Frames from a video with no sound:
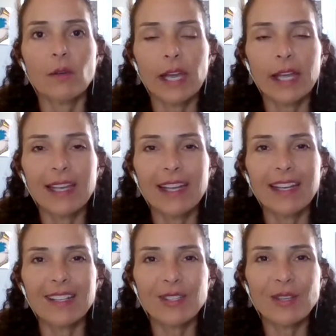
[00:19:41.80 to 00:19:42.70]

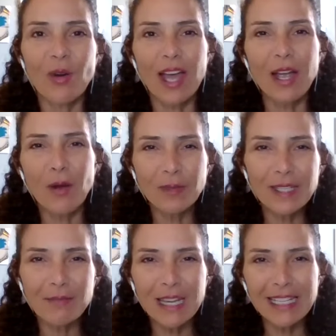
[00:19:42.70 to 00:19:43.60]
Okay, so I
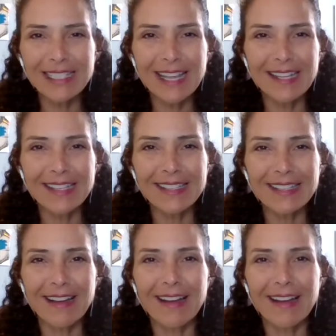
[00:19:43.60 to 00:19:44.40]
hope this made sense.